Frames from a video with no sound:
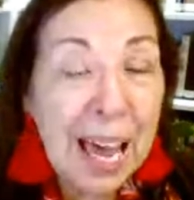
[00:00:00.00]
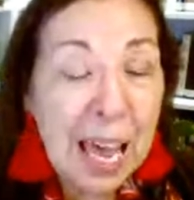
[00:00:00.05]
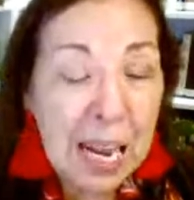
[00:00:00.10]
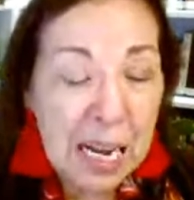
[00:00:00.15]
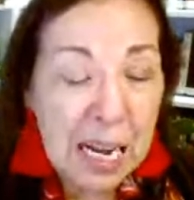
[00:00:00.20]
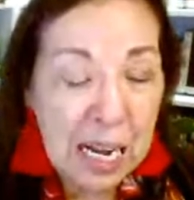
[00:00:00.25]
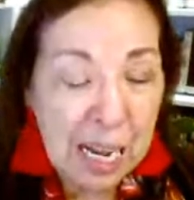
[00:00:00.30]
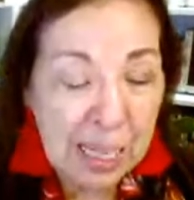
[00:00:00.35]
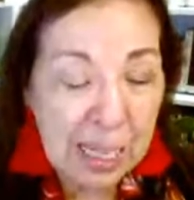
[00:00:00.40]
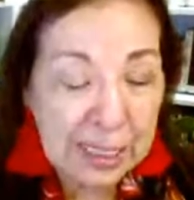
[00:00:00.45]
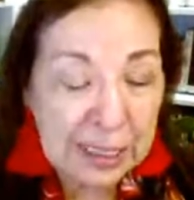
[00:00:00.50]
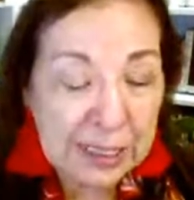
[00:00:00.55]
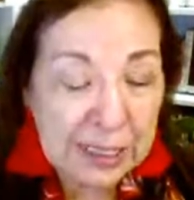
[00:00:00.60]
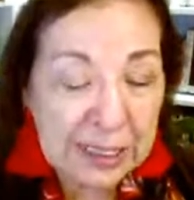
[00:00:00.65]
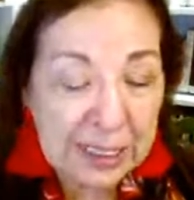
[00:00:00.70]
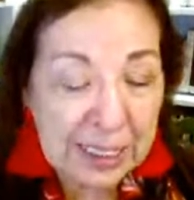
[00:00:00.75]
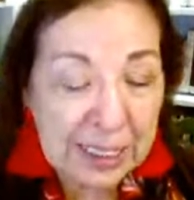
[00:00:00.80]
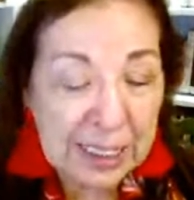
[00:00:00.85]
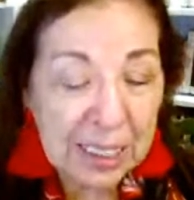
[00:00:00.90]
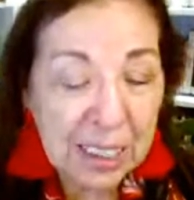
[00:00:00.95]
What is
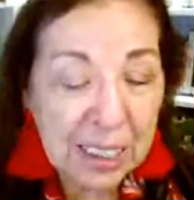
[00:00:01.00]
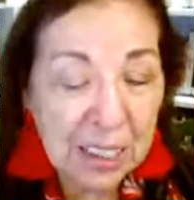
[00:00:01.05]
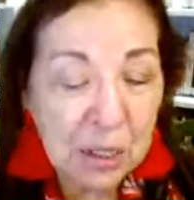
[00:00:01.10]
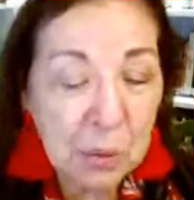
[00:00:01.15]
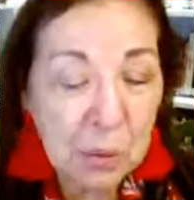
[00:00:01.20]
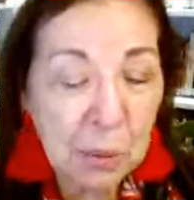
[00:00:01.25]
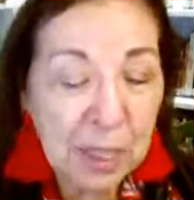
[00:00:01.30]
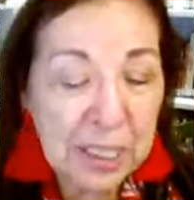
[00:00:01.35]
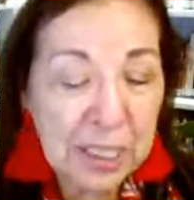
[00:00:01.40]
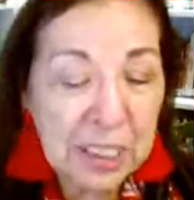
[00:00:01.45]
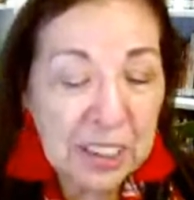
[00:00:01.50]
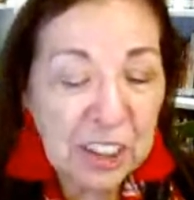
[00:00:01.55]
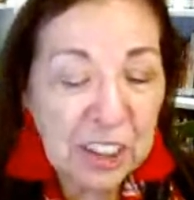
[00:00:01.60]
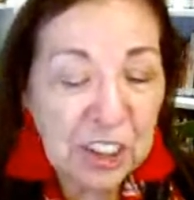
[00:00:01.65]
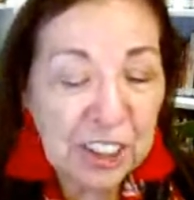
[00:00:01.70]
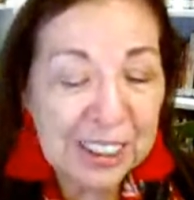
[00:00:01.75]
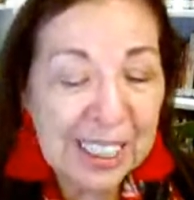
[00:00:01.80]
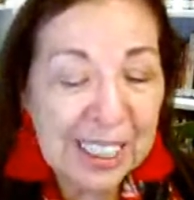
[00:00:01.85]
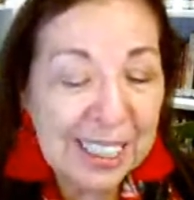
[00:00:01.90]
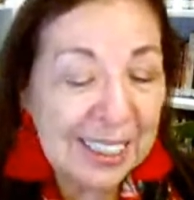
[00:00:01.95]
Chicanx?
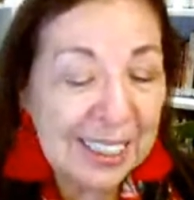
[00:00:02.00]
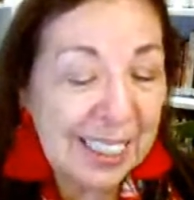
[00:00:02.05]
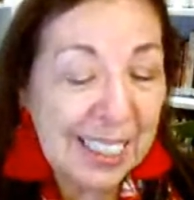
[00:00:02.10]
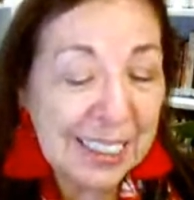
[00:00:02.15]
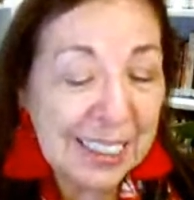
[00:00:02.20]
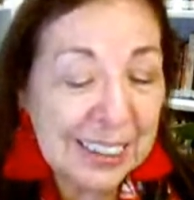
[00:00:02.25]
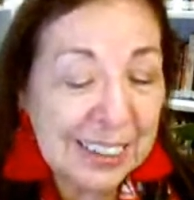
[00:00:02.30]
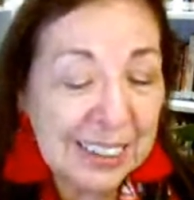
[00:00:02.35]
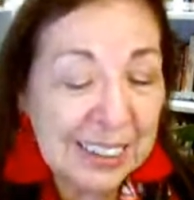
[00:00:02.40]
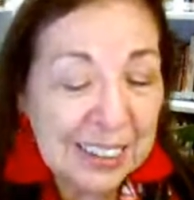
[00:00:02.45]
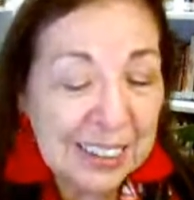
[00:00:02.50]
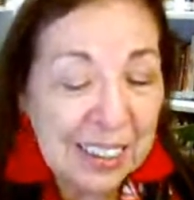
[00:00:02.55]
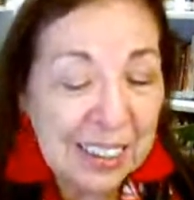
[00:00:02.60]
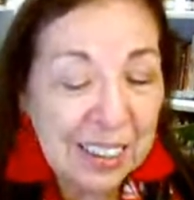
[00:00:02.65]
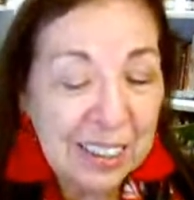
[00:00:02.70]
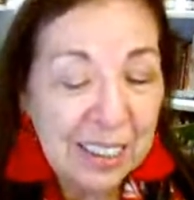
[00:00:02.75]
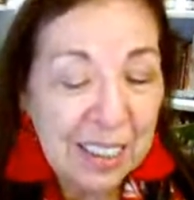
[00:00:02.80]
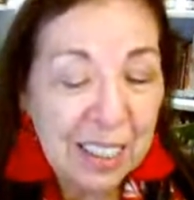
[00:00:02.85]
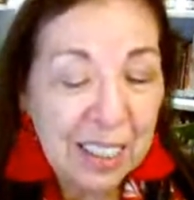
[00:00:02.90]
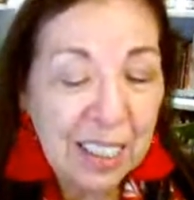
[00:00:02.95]
A life of
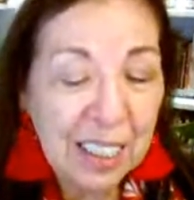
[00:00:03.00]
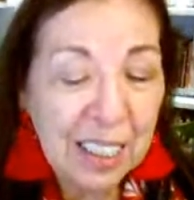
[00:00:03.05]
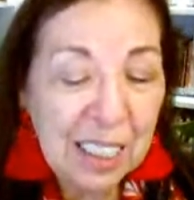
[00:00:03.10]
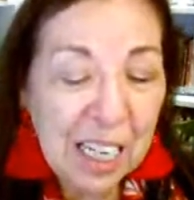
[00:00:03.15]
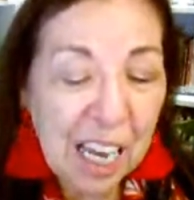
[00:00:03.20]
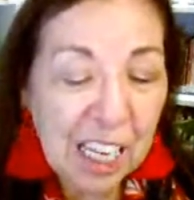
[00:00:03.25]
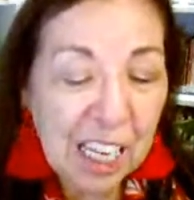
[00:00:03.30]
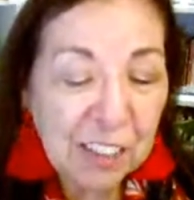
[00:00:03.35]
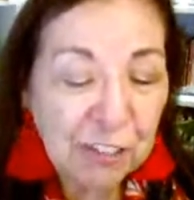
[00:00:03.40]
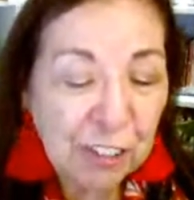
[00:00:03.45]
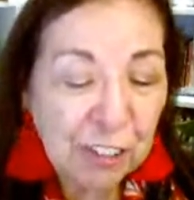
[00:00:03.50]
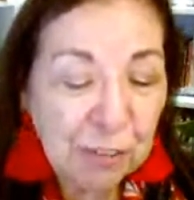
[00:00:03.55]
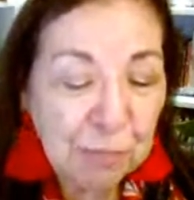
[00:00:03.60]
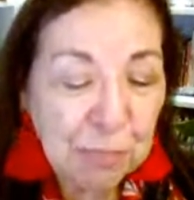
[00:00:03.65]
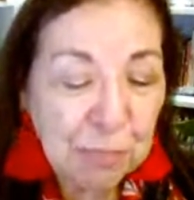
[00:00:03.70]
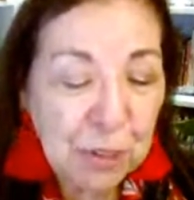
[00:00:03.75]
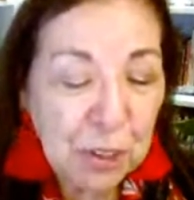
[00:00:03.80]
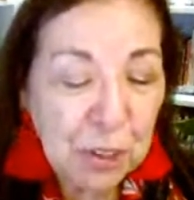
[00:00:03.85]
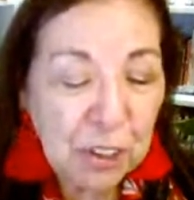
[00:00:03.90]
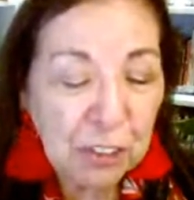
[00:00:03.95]
beautiful
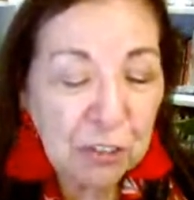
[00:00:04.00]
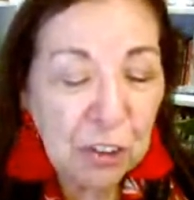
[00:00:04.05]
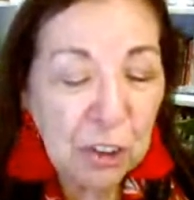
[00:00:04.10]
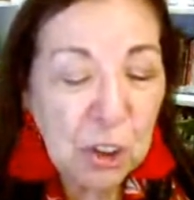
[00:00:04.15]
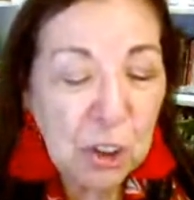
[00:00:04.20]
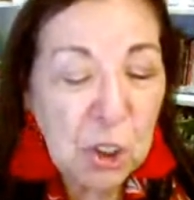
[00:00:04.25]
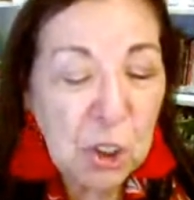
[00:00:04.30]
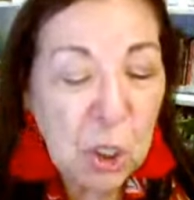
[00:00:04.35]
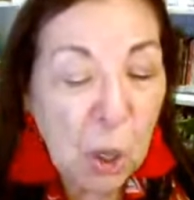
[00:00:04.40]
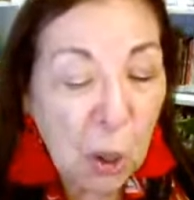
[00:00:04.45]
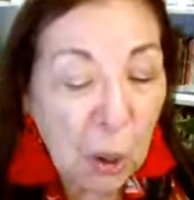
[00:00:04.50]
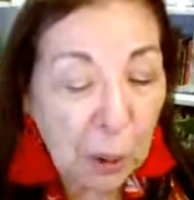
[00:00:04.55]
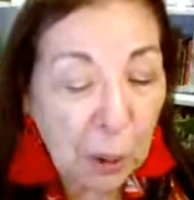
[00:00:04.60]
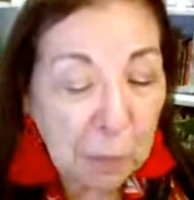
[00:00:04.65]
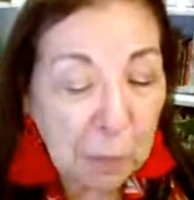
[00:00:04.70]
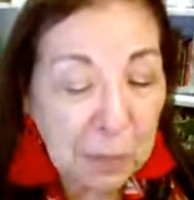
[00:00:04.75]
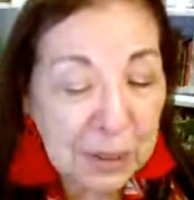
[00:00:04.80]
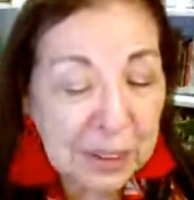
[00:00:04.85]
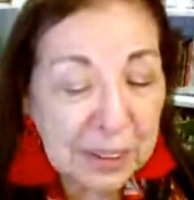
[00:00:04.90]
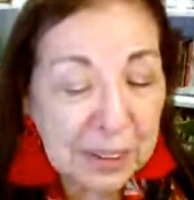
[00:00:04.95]
norms in the
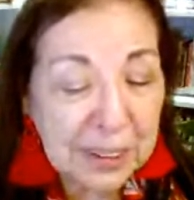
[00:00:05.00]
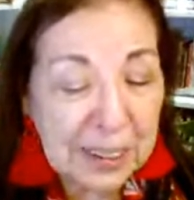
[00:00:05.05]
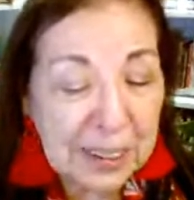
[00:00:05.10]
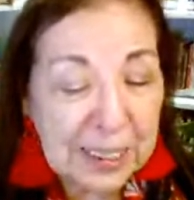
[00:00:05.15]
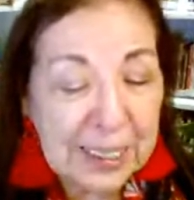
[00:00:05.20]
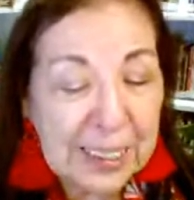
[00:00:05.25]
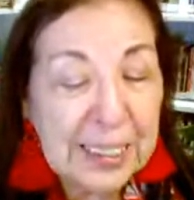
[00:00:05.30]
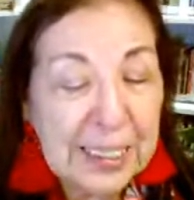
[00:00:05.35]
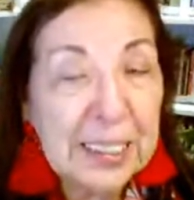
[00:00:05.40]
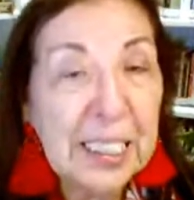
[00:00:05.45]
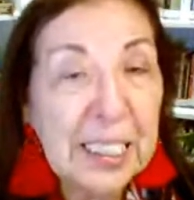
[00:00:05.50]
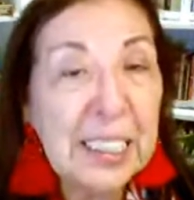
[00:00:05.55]
interstices